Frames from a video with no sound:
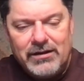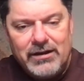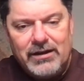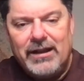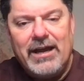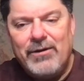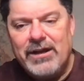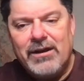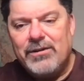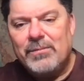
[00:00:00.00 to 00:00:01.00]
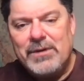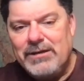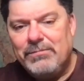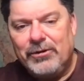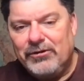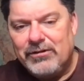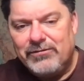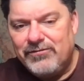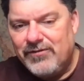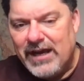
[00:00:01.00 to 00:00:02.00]
allowing other people to
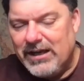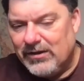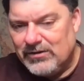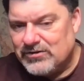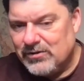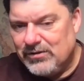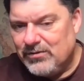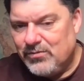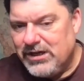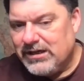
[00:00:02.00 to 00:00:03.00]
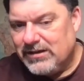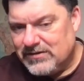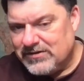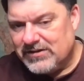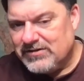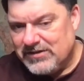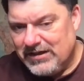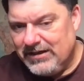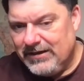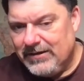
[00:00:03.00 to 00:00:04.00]
fail so that we can
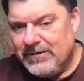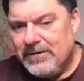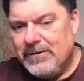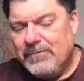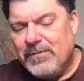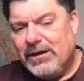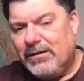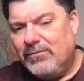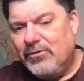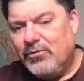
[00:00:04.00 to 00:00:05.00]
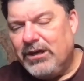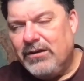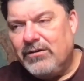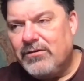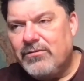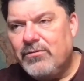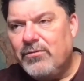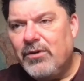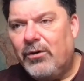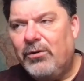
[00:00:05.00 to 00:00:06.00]
succeed. We
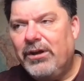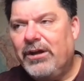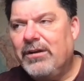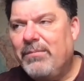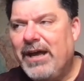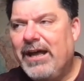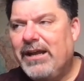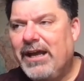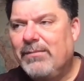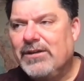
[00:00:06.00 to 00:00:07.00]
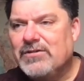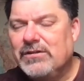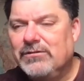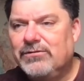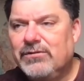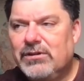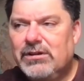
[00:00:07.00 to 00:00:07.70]
hold on to bad habits of